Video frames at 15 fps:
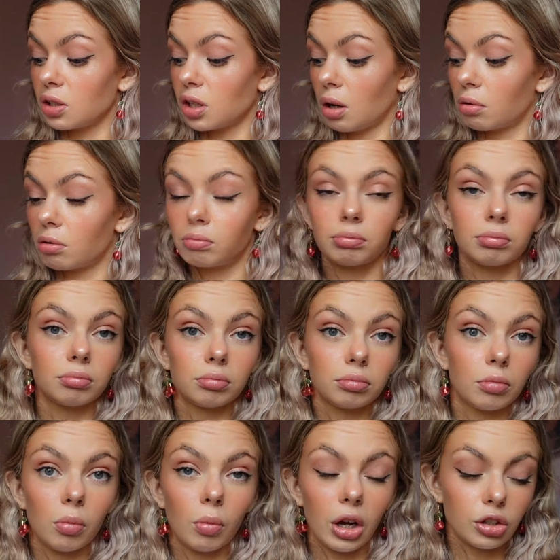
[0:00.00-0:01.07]
So
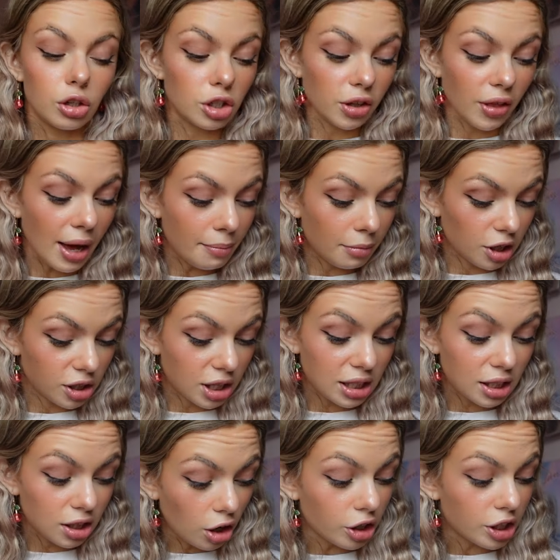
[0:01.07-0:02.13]
well done to them because
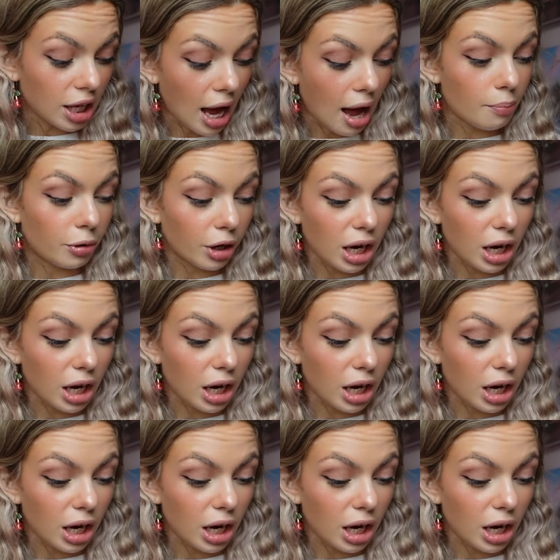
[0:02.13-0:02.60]
this is honestly I'm